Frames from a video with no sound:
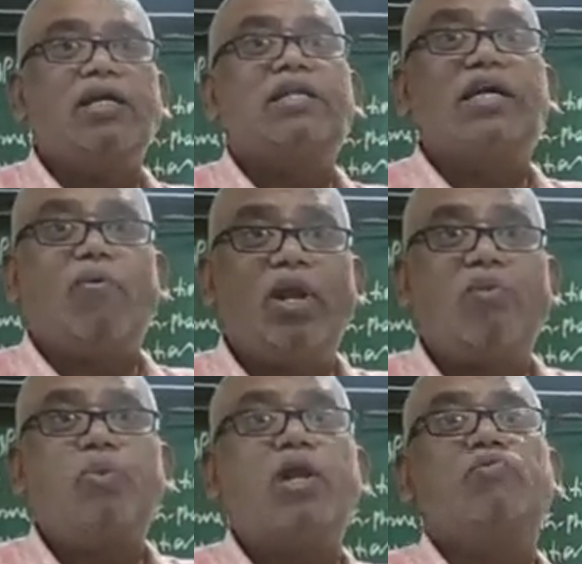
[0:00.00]
develop
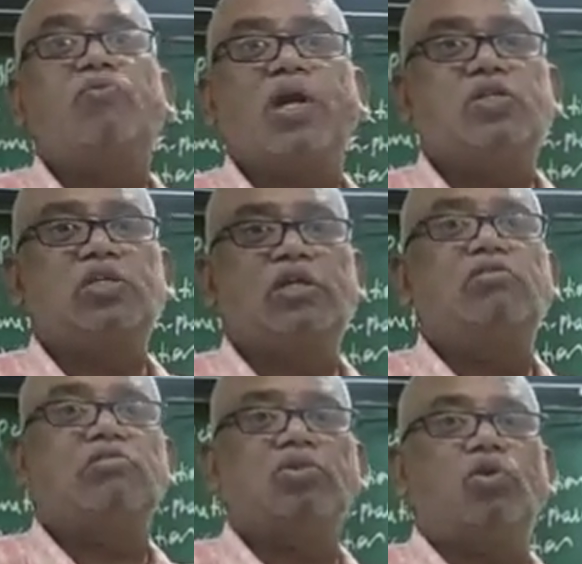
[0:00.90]
and function.
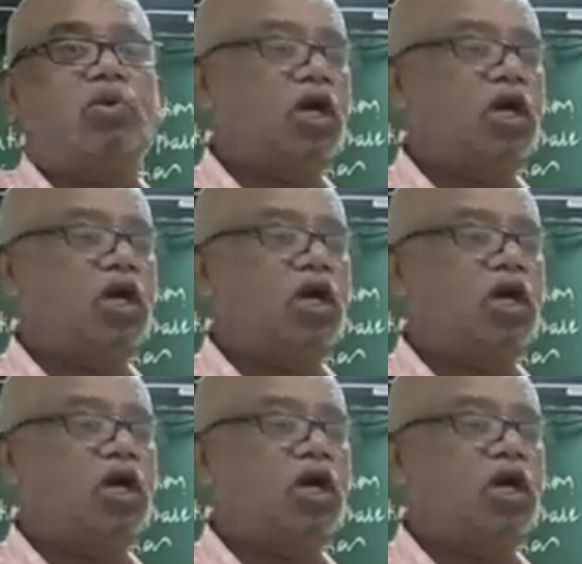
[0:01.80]
So,